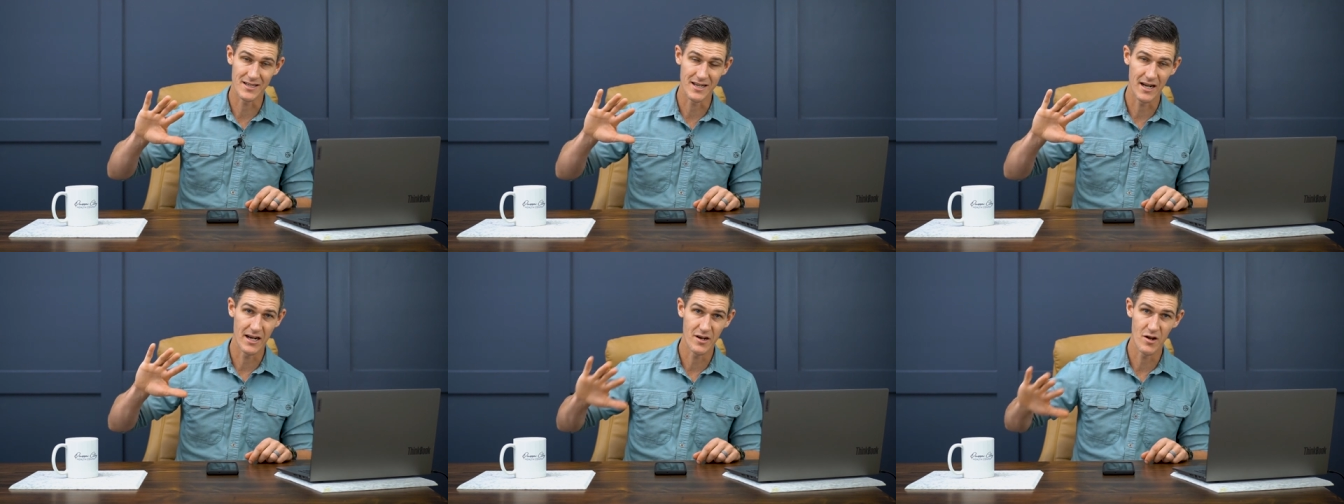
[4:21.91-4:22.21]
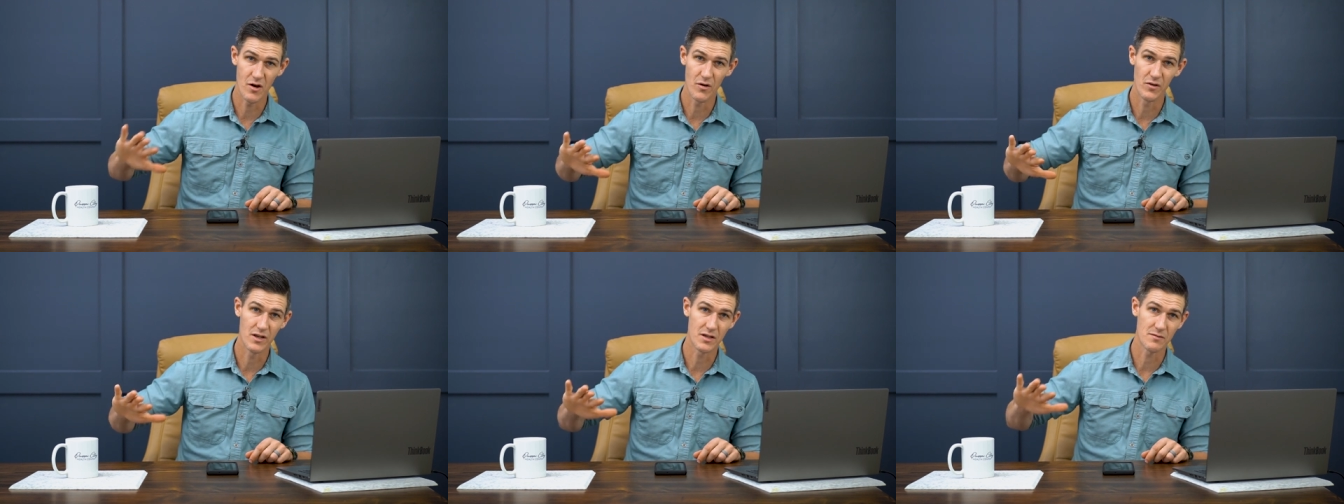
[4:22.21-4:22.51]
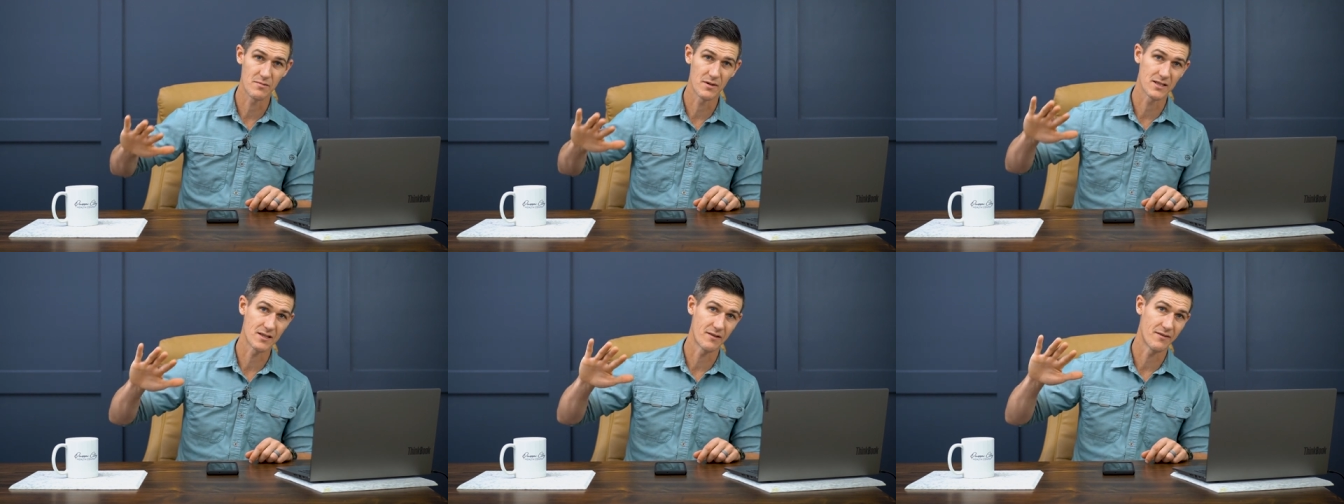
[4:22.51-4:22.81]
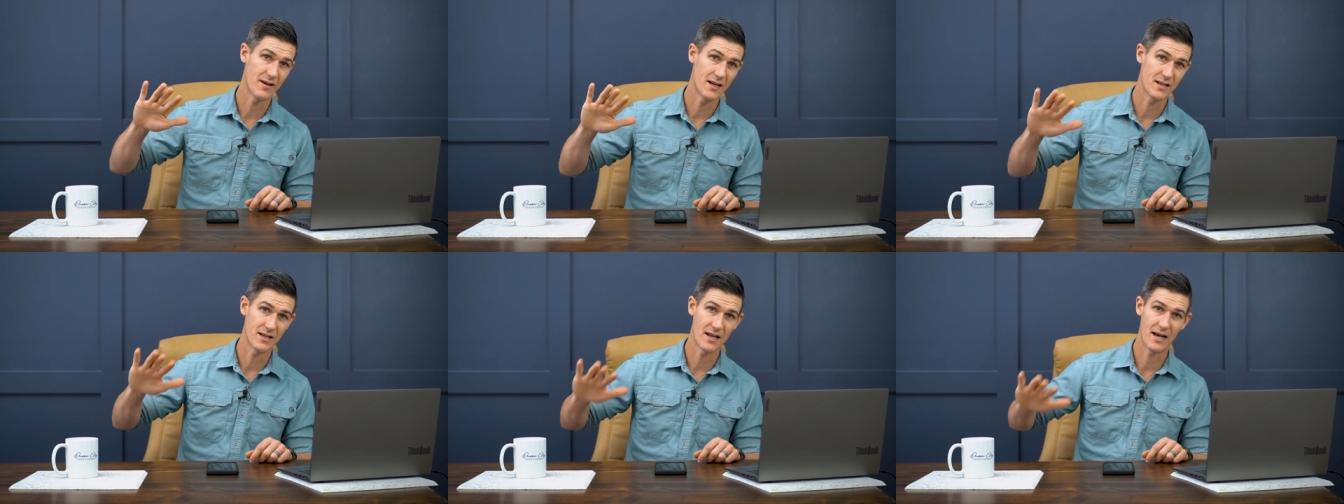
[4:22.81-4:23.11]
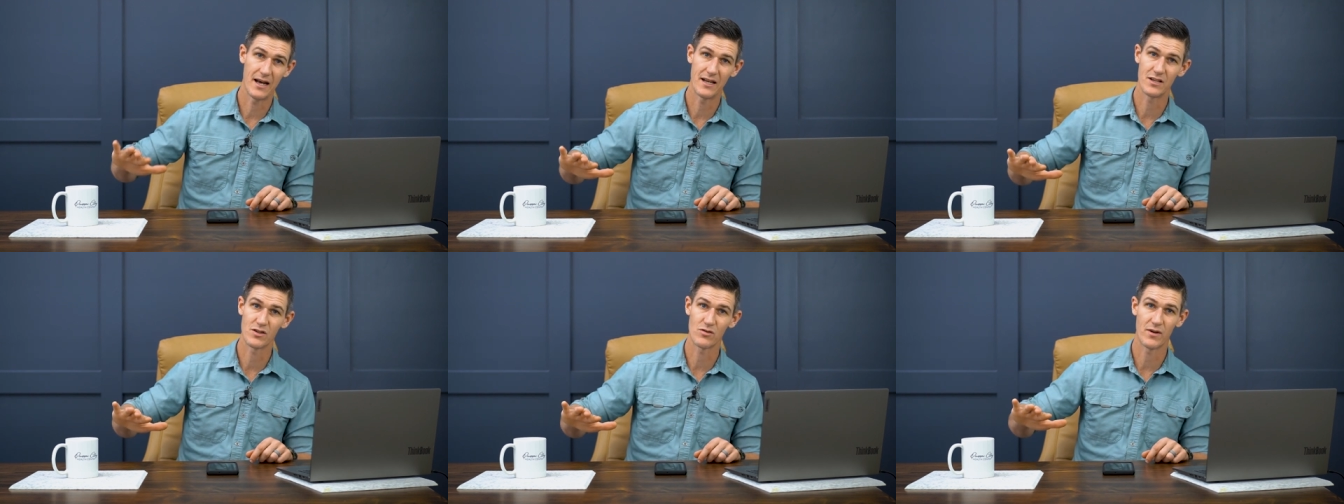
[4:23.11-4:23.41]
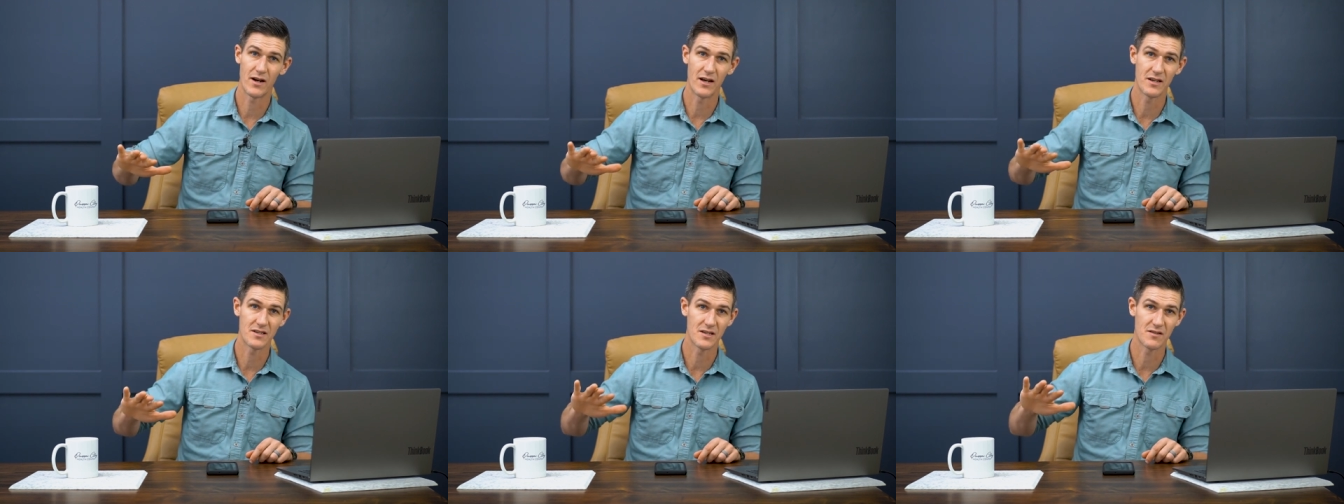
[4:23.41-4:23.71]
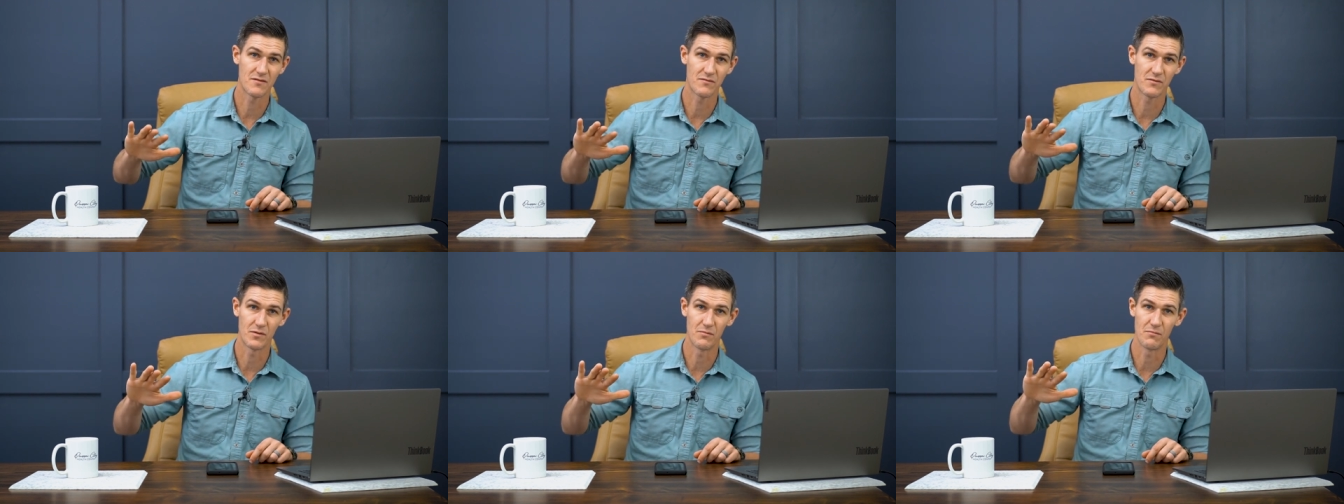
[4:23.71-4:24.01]
and I know this because I had
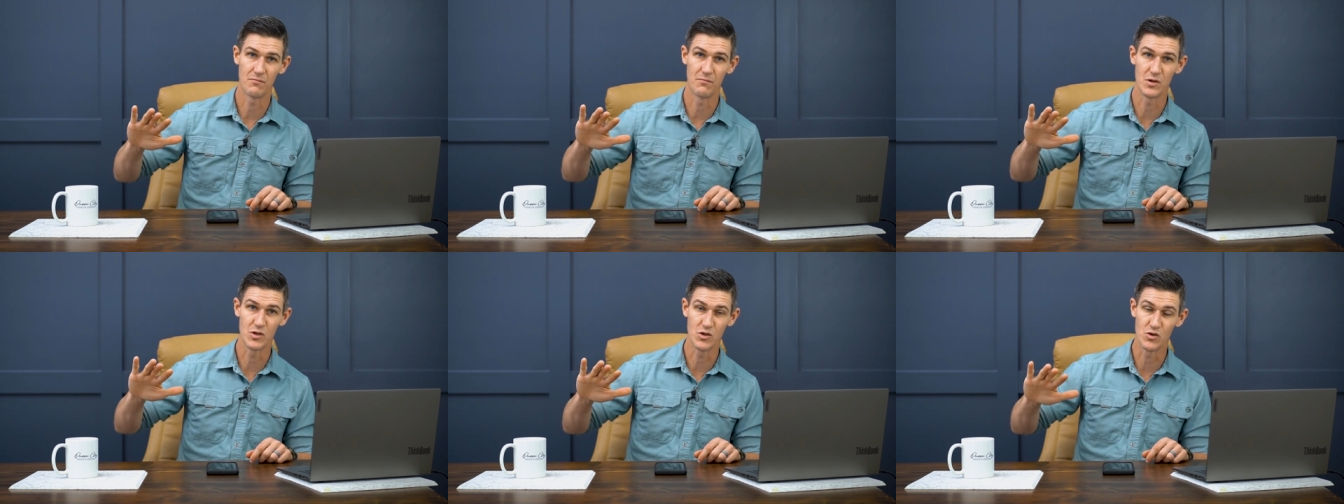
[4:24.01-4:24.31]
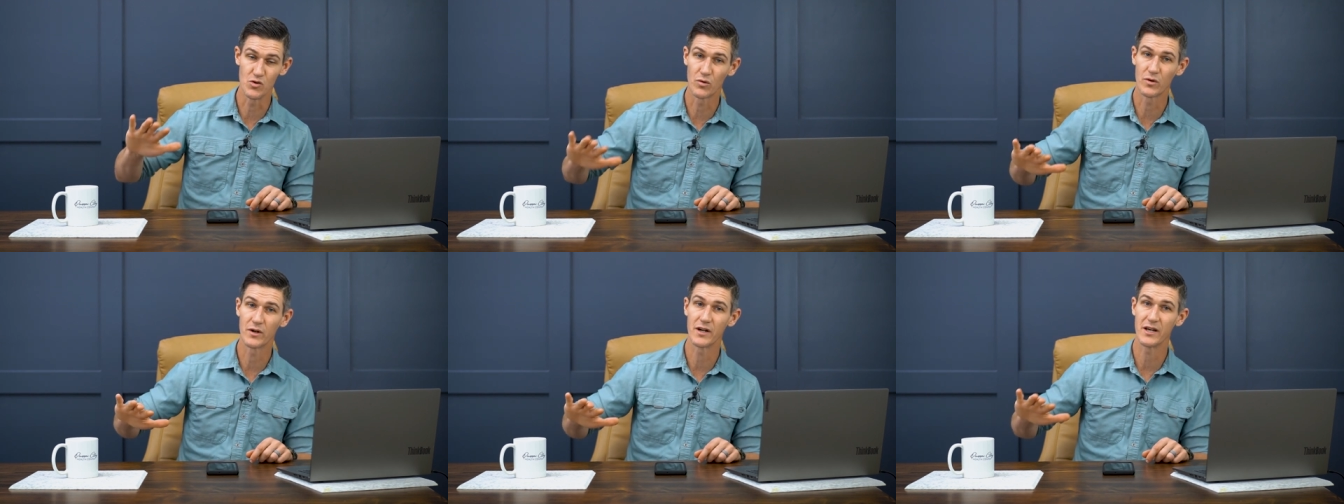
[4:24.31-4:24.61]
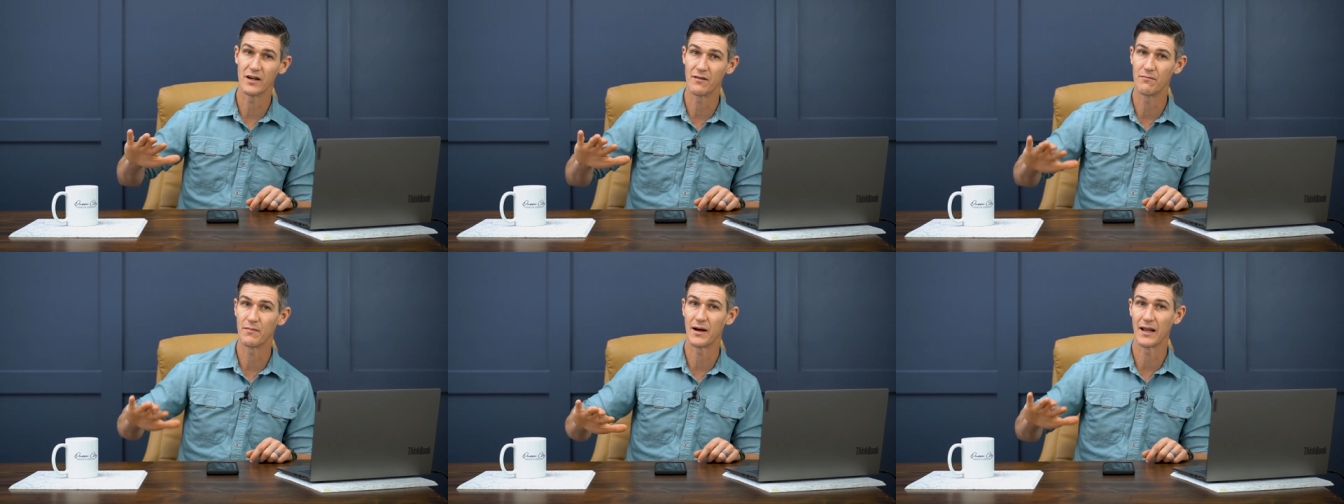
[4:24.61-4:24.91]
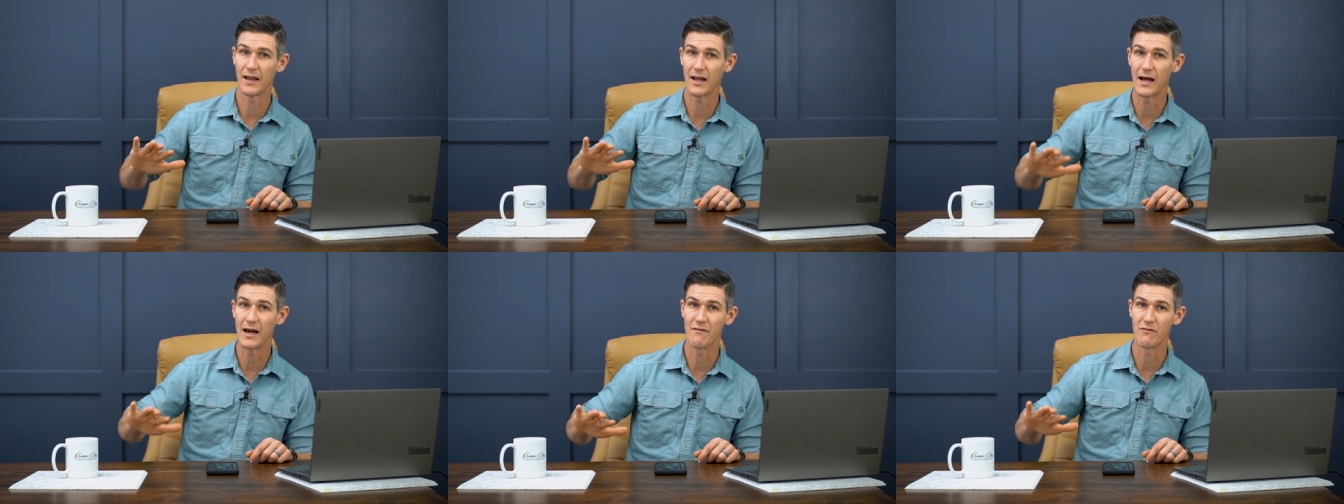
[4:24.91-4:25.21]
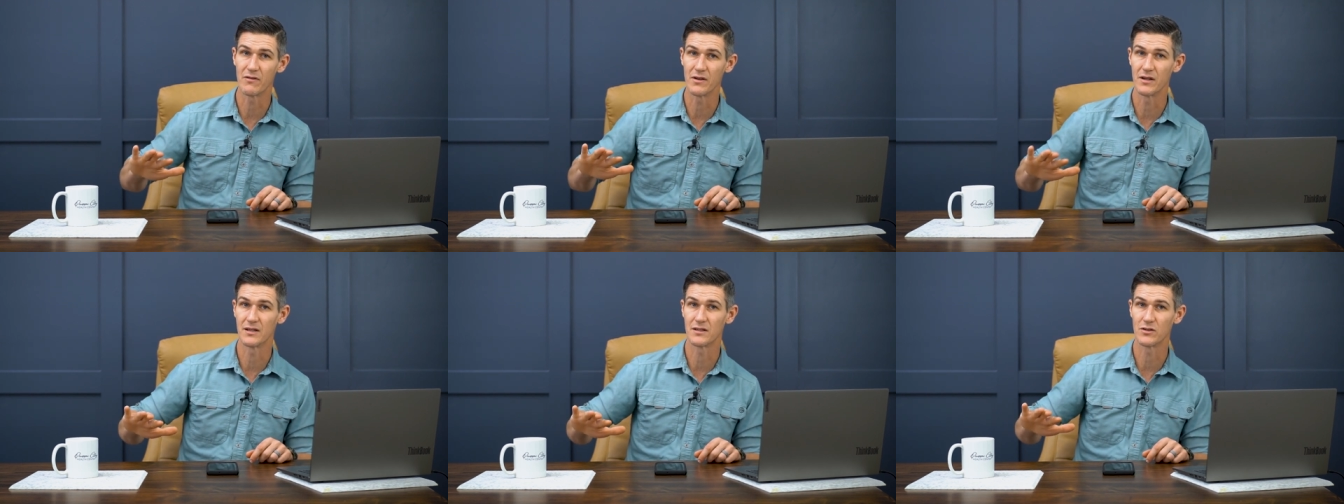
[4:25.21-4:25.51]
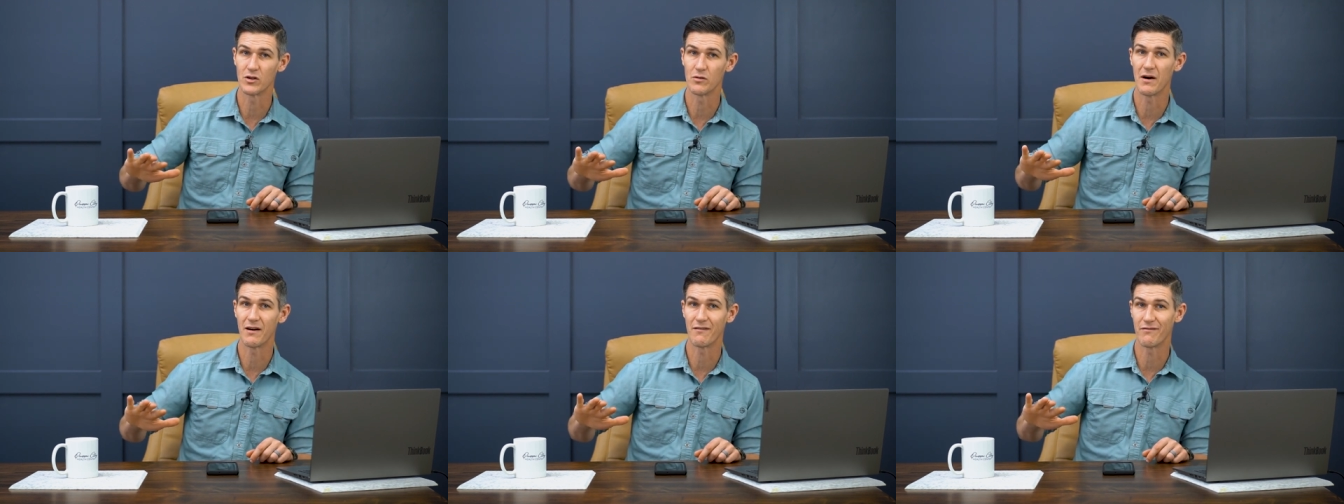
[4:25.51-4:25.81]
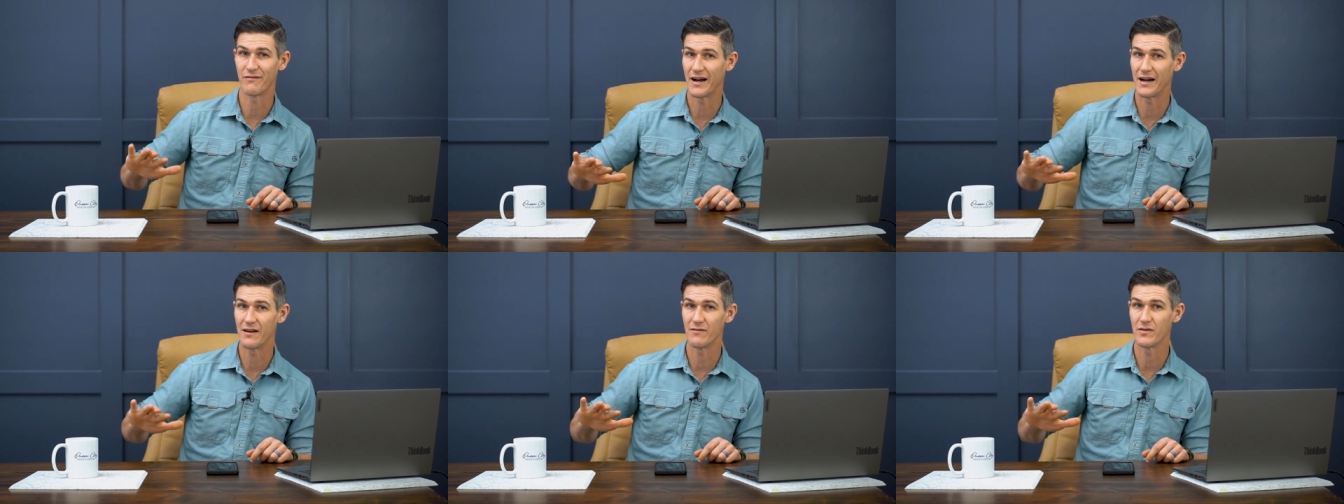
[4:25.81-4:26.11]
psoriasis for majority of my life until about
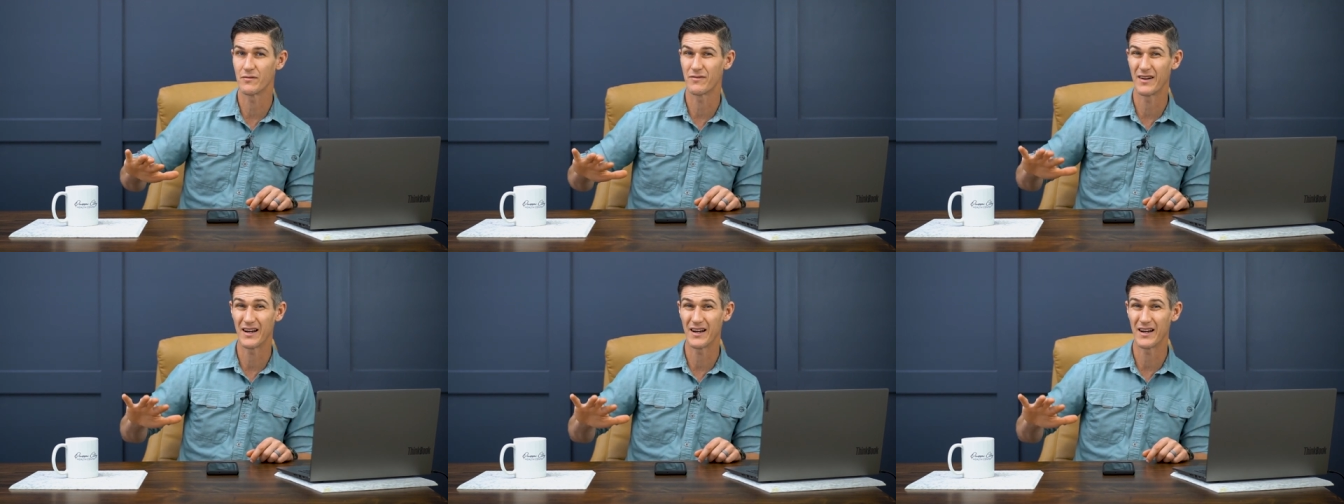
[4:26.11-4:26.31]
five,